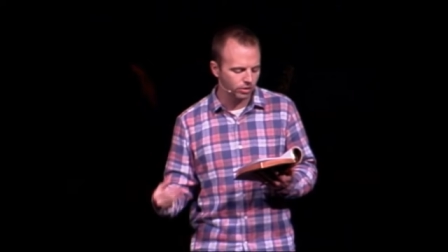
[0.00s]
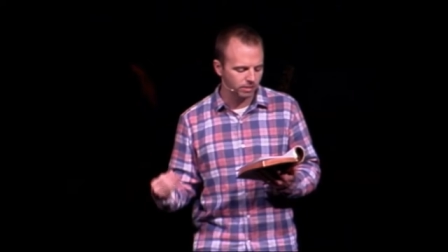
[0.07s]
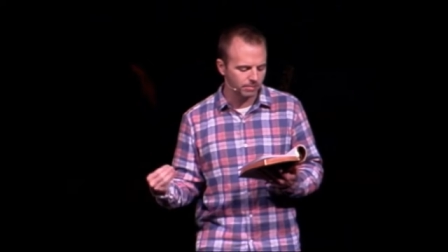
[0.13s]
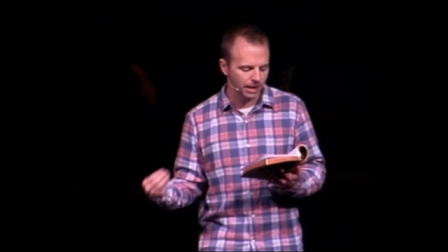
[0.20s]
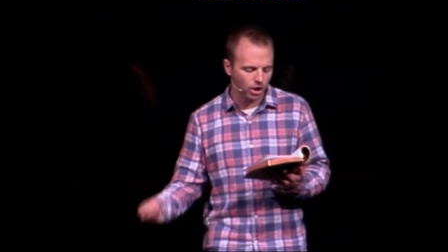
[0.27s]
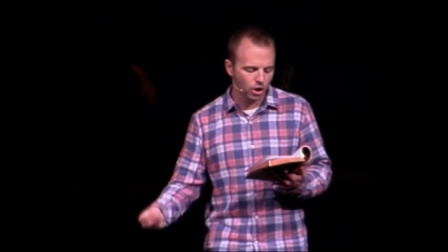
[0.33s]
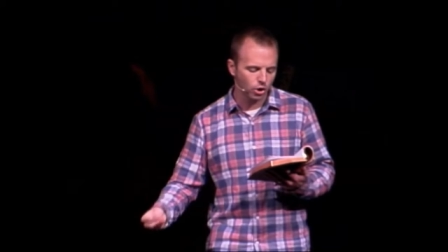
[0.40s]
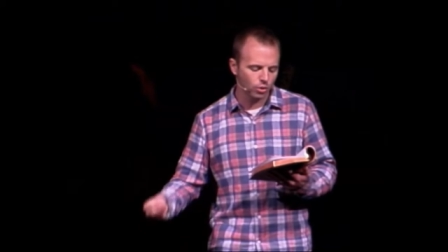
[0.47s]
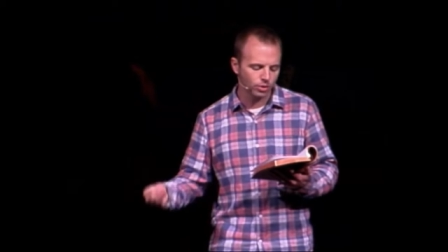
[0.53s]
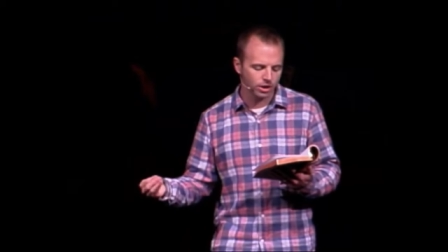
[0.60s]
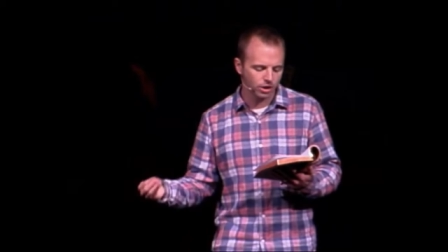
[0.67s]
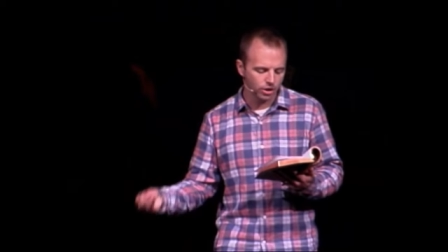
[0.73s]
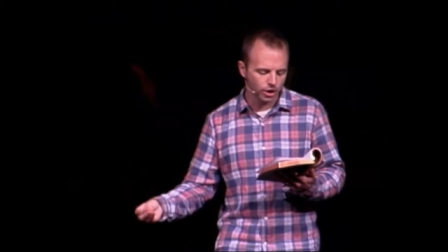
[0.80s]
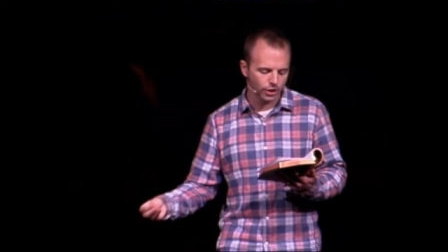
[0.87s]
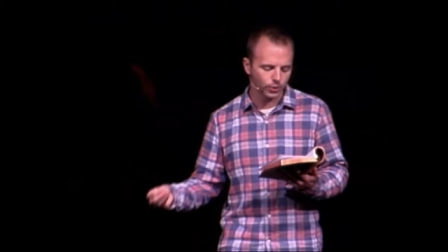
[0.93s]
and my
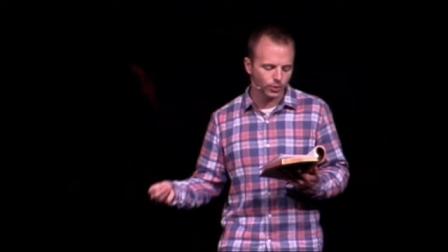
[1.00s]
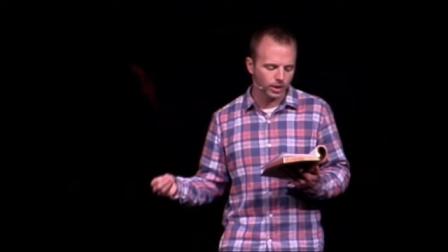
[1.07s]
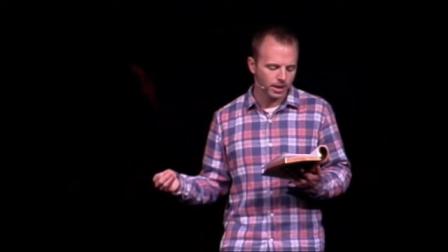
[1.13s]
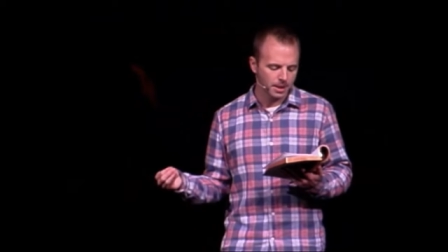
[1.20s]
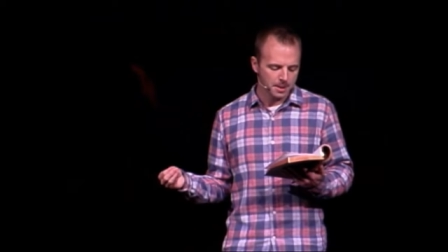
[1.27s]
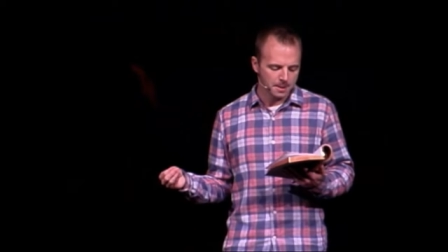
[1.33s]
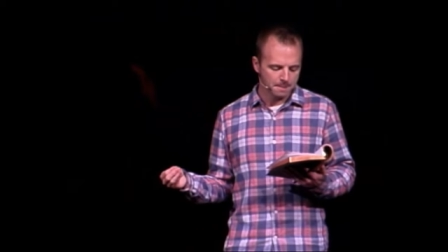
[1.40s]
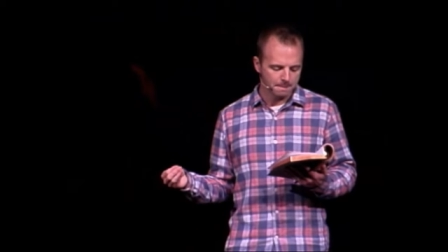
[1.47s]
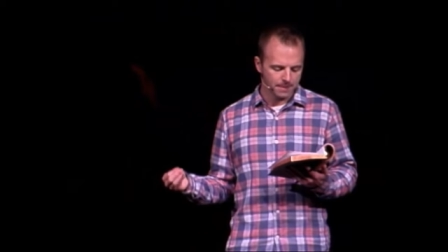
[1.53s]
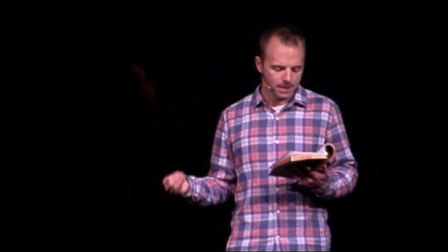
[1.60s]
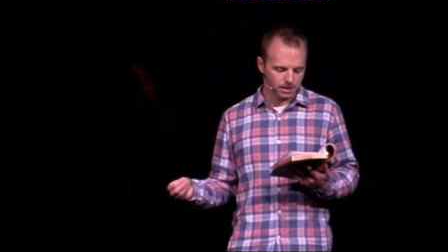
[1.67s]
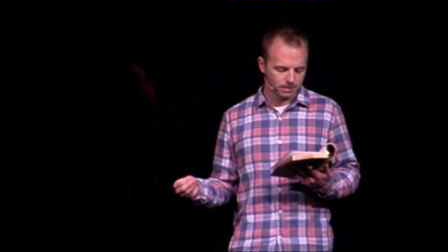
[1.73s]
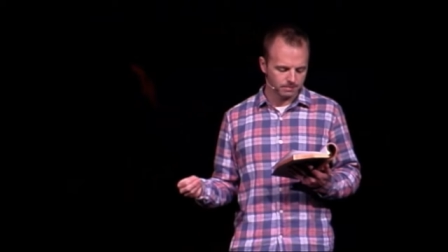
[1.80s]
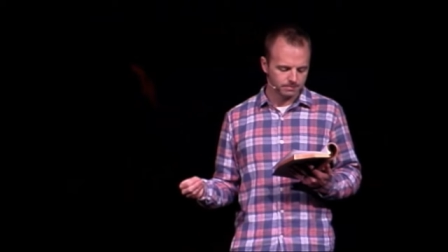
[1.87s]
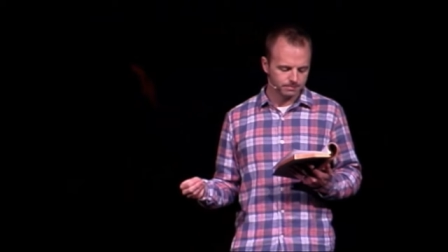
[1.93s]
own know
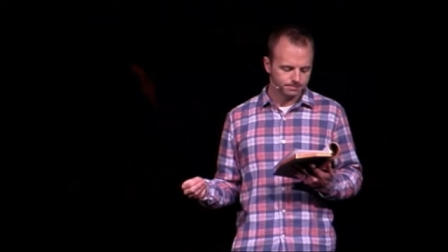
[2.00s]
me